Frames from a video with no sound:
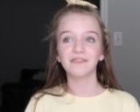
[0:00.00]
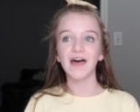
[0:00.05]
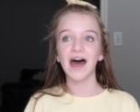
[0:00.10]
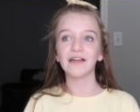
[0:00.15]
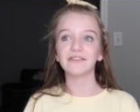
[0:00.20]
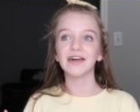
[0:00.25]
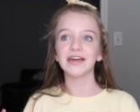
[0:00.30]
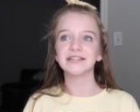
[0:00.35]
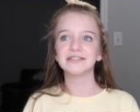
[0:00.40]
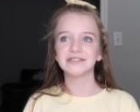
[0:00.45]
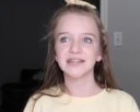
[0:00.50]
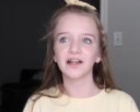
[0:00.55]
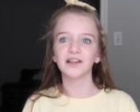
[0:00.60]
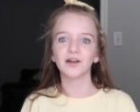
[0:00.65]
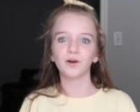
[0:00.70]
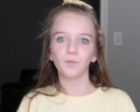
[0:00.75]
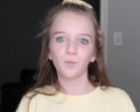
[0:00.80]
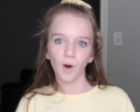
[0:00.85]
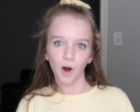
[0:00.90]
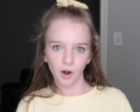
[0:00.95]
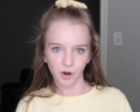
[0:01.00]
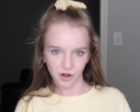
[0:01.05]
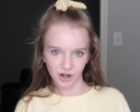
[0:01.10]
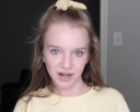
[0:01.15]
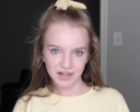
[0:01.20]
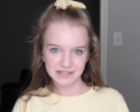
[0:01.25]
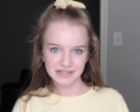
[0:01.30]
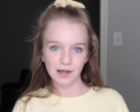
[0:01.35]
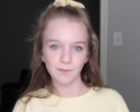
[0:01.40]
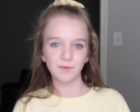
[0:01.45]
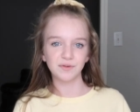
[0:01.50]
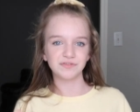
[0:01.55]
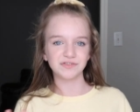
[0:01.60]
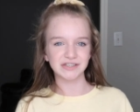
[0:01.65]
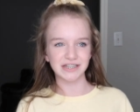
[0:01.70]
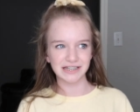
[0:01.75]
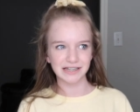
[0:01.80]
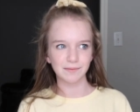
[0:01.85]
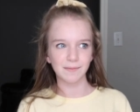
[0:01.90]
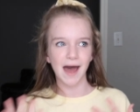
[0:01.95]
that they sell at Walgreens, and we've
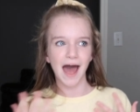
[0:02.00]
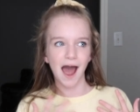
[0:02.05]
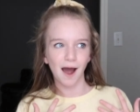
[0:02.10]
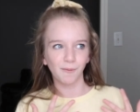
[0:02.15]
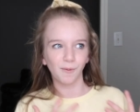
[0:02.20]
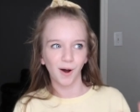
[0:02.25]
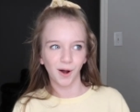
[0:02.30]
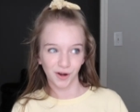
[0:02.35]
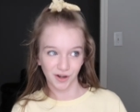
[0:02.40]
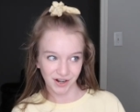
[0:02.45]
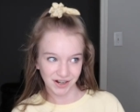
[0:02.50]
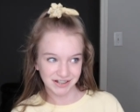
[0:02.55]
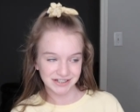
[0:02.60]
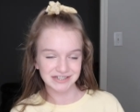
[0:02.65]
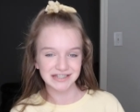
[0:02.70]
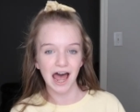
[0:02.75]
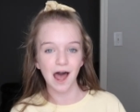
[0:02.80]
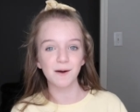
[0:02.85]
seen them at Walgreens.